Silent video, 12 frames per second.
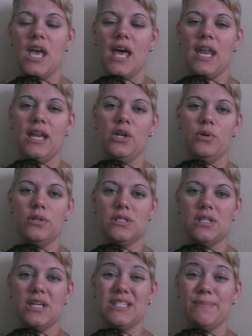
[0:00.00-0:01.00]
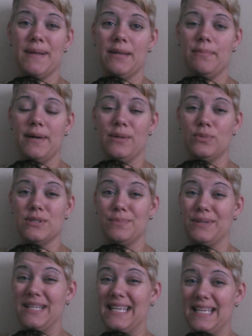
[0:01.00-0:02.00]
and I noticed that his belly button was
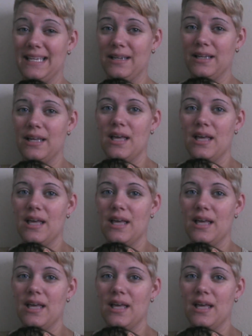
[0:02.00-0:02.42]
bleeding,